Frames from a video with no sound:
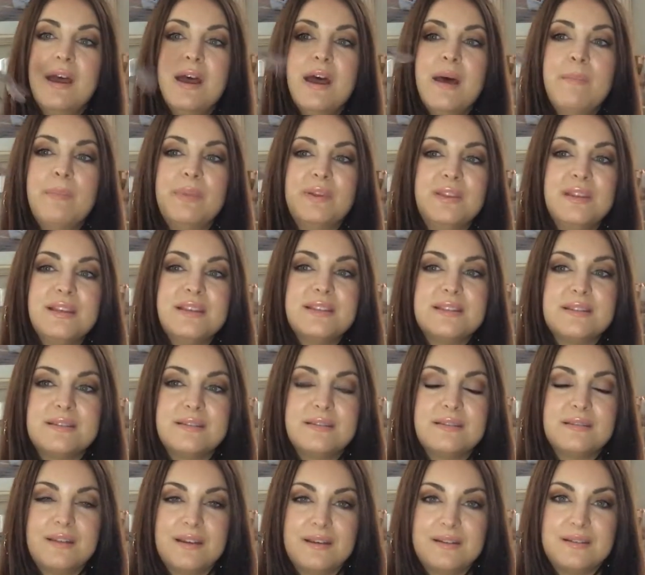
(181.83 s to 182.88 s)
but this
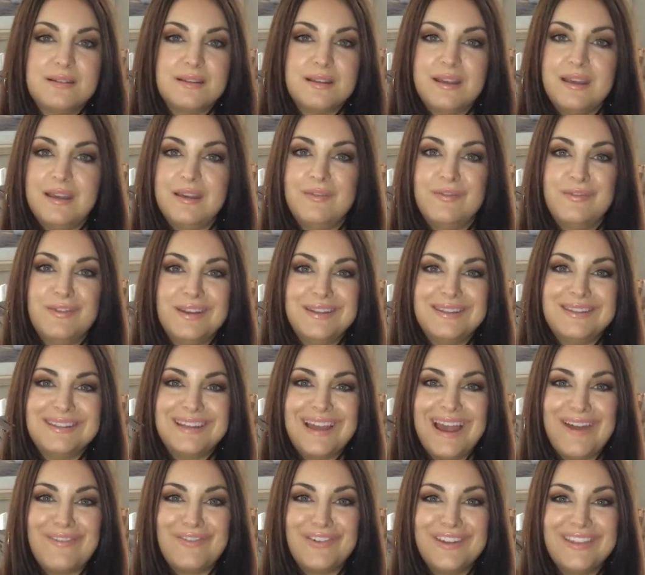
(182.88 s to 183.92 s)
nicely fits
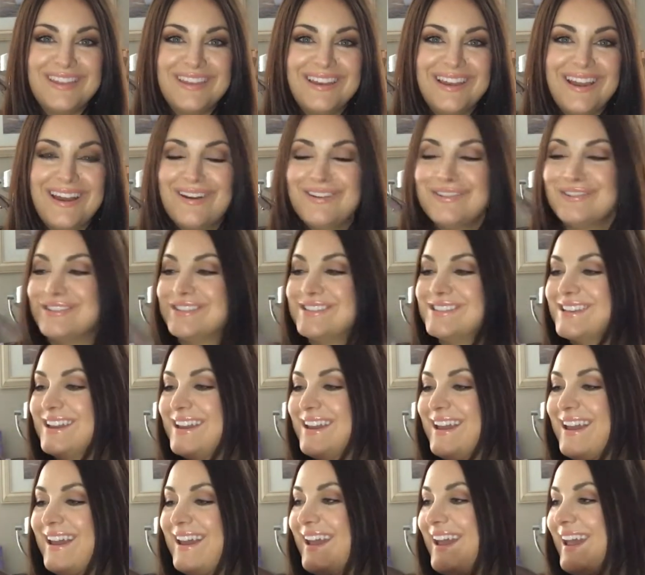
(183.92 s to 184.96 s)
everything else,
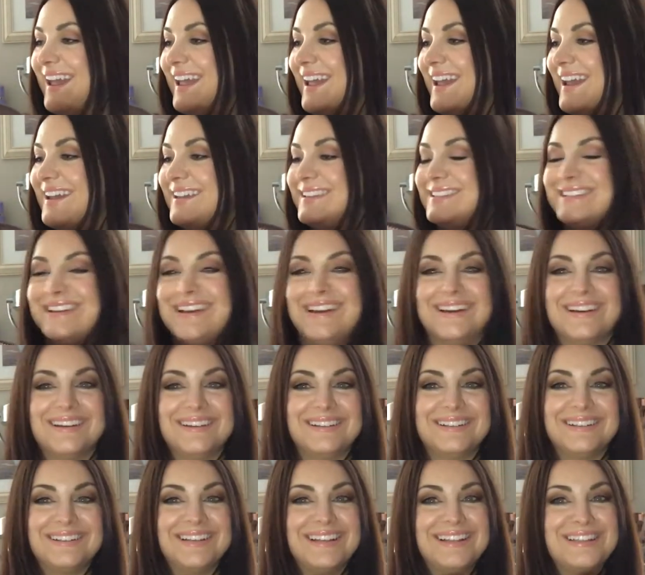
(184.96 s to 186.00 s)
and
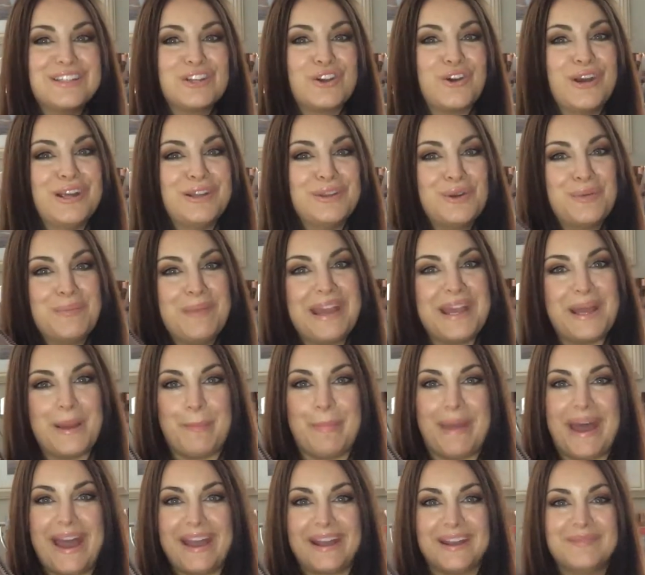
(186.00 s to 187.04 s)
it's a great little makeup
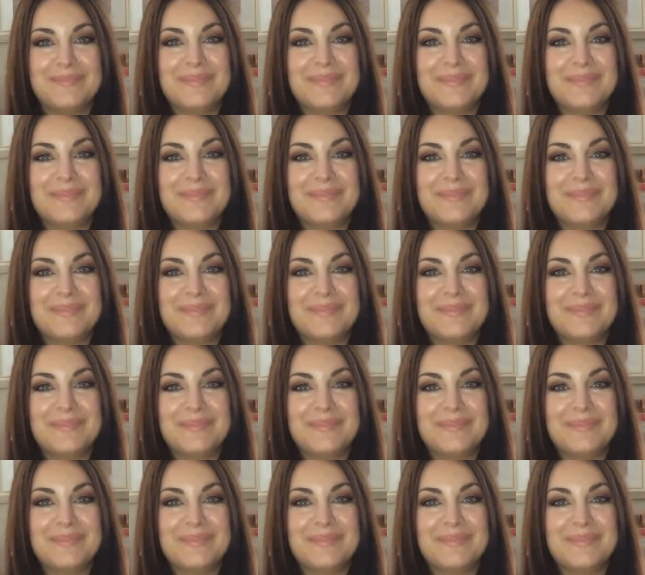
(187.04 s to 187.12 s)
bag.